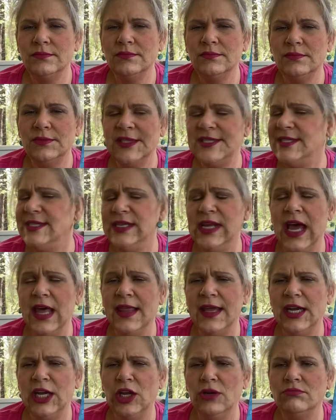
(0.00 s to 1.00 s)
Let's see how
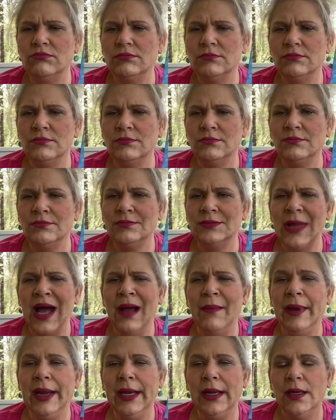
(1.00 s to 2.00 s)
they do. I
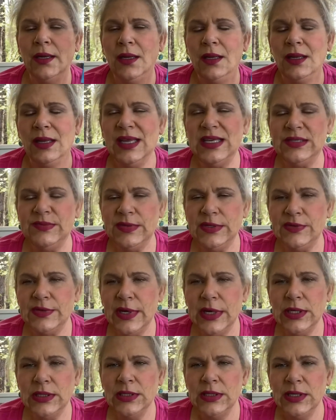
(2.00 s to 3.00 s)
mean, let's be
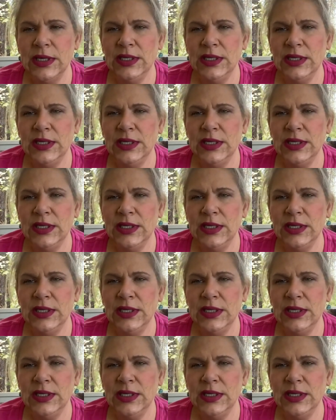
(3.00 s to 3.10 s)
real.